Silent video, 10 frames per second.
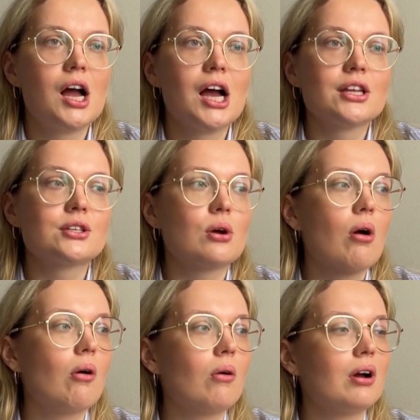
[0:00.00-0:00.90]

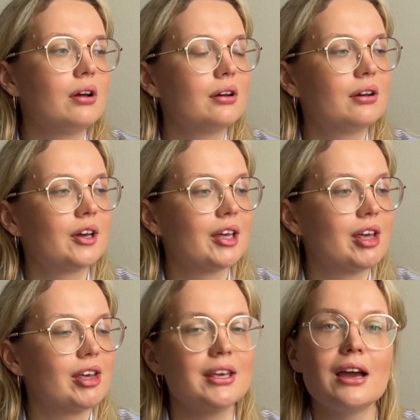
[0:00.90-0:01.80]
So
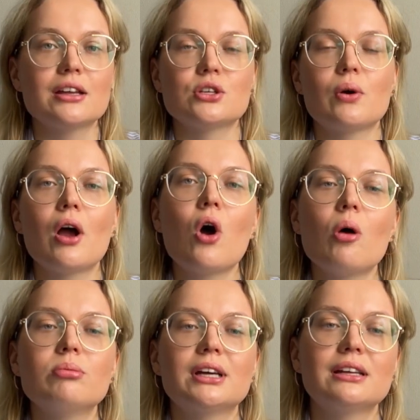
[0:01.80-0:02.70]
yeah, so I
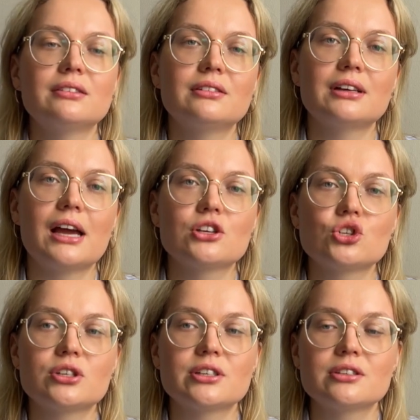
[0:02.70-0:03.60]
hope that I
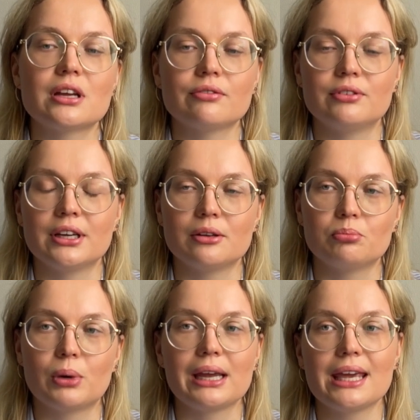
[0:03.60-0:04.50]
share something, and
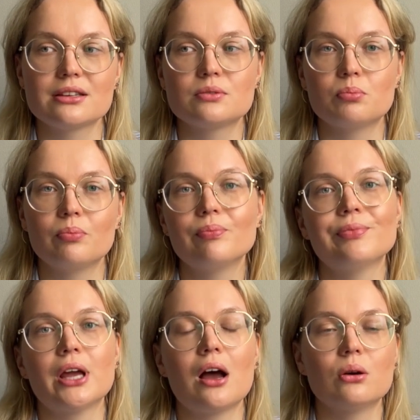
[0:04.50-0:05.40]
I guess
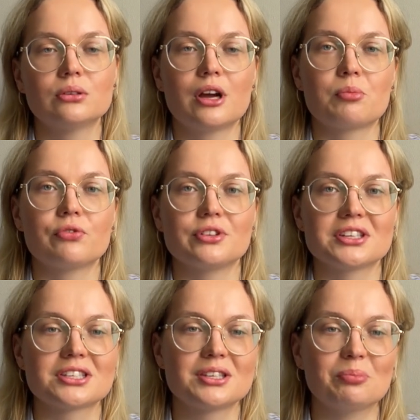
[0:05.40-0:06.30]
the outcome of
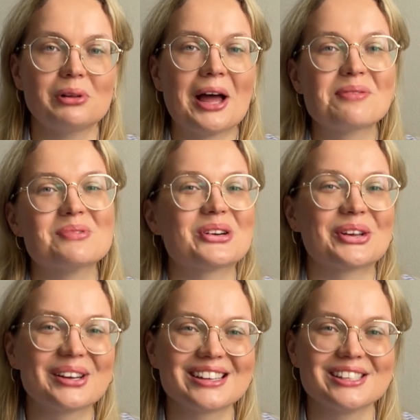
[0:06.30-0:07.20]
this
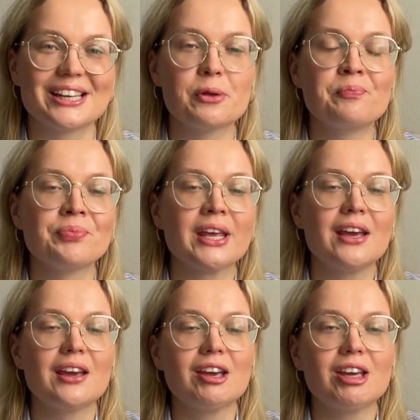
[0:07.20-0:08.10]
blubbering is that
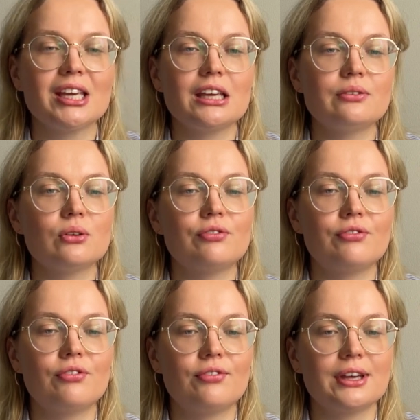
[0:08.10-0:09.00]
if you
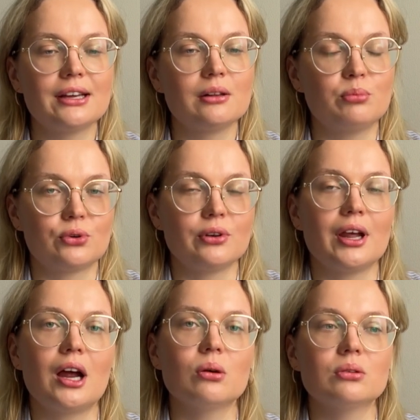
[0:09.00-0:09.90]
feel burnt
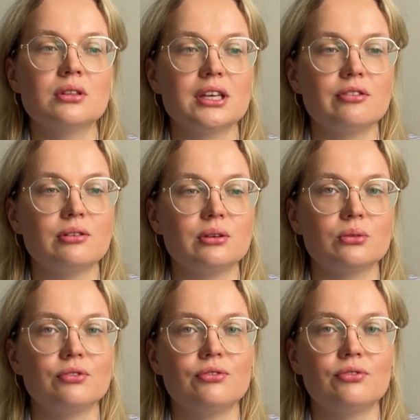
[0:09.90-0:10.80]
out, if
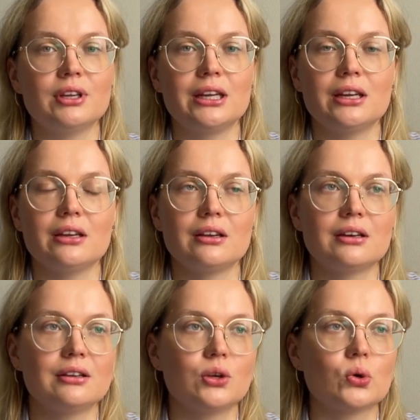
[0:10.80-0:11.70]
you think
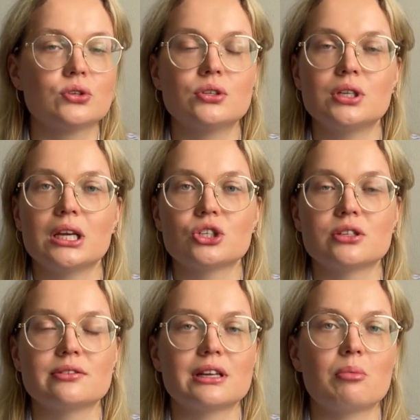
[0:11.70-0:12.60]
your situation
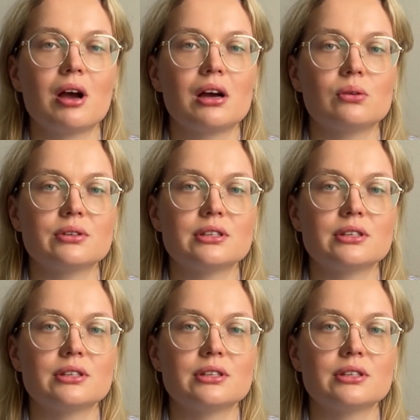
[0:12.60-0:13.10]
somehow is